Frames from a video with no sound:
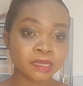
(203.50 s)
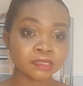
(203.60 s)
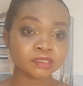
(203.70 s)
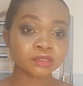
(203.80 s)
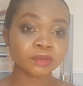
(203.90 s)

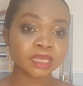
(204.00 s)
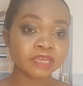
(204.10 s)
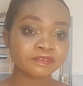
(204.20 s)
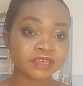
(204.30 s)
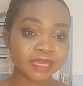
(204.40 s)
So
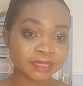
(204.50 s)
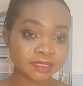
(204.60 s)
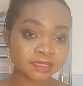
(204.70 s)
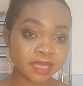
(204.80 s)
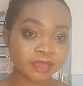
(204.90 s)
if you get
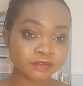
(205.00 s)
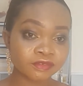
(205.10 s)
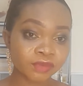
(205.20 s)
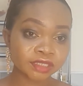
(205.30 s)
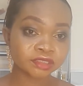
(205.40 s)
this kind of
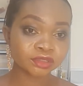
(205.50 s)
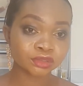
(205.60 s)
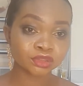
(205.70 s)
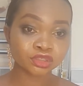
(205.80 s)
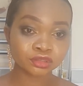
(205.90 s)
question,
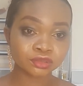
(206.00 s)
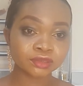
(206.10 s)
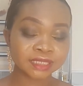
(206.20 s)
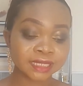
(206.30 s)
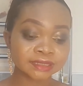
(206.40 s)
you should
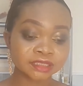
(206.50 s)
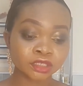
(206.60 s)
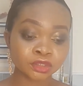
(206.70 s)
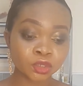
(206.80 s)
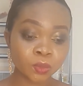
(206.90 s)
know that
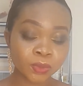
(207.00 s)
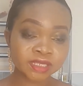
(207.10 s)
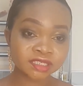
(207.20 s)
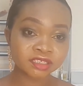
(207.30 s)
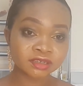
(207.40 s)
your
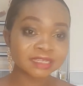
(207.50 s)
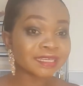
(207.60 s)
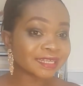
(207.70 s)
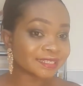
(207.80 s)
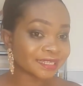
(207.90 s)
question
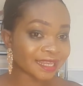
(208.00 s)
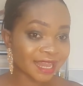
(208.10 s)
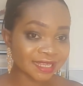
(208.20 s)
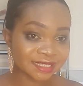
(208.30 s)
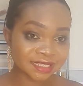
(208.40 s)
is the
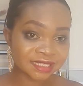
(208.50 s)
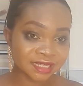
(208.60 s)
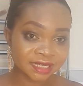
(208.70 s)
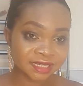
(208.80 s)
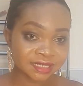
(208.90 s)
last
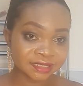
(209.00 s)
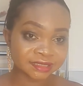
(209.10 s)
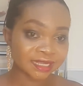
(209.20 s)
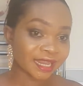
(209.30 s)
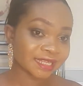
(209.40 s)

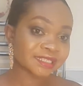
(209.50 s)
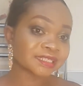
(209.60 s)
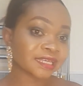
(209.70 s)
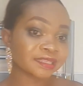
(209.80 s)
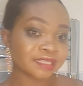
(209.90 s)

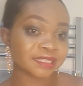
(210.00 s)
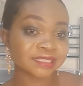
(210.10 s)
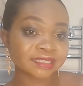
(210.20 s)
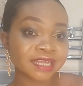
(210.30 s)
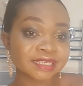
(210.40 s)
sentence,
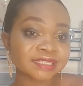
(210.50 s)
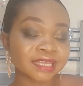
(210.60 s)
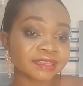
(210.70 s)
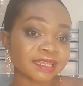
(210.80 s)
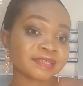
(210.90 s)
this last
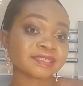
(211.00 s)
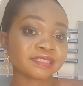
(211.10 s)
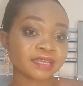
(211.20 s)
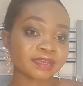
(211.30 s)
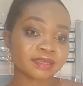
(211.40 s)
sentence
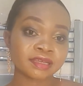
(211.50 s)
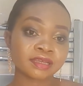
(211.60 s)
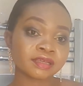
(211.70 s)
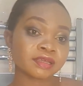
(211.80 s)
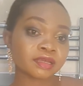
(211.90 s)
there.
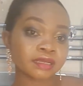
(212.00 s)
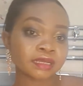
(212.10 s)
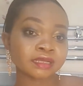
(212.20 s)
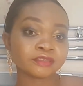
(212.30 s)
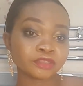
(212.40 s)

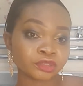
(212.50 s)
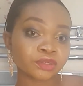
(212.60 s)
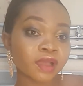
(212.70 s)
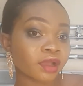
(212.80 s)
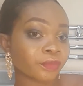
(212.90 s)
Do
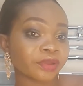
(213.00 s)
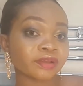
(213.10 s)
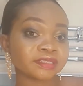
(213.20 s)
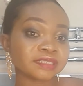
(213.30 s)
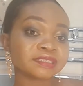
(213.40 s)
you agree
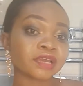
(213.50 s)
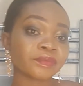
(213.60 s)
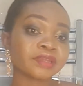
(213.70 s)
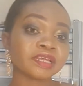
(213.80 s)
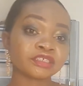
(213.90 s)
or
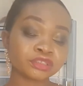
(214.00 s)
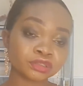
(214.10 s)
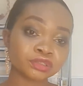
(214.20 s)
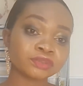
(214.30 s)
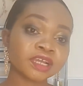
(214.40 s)
disagree that
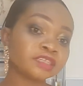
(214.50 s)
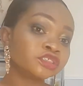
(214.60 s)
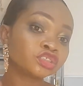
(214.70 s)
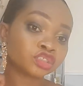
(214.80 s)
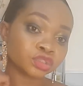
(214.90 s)
children
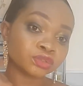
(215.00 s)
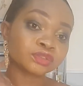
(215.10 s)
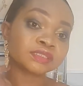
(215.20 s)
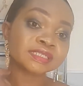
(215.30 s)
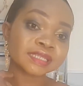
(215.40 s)
should
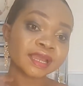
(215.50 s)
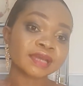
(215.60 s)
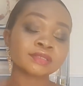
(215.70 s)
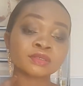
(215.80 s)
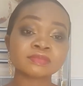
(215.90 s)
stay
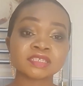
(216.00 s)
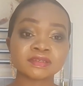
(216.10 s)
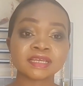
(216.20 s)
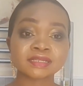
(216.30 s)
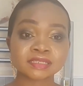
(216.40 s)
at home till
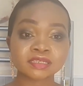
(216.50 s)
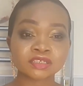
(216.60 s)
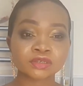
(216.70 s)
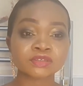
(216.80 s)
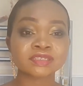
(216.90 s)
they are 6
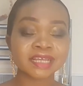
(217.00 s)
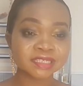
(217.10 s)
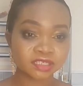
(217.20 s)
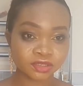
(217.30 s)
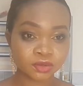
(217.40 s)
years old? That
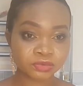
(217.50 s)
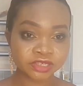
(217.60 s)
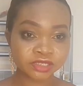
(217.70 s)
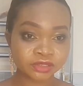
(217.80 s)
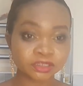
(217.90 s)
is your
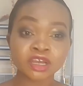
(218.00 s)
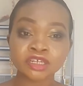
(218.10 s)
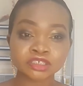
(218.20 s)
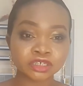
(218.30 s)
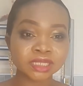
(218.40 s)
question.
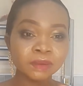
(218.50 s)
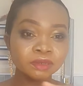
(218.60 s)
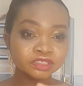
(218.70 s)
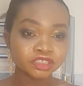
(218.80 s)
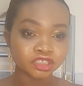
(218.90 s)
The other
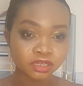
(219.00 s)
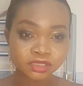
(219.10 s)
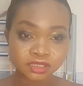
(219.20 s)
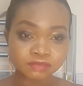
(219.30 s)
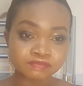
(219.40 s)
one is
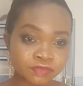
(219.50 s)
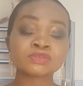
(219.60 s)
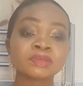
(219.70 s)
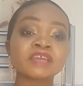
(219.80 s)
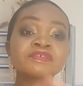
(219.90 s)
just to
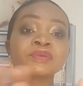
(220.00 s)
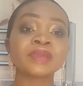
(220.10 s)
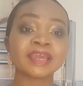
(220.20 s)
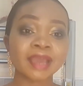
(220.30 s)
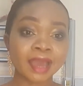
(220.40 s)
give you
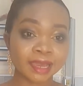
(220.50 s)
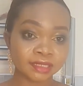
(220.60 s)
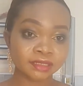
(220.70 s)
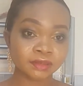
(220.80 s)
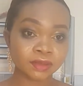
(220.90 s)
a guide,
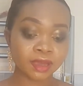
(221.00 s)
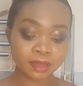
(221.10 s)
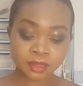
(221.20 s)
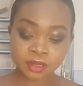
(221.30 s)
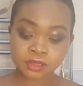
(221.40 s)
okay?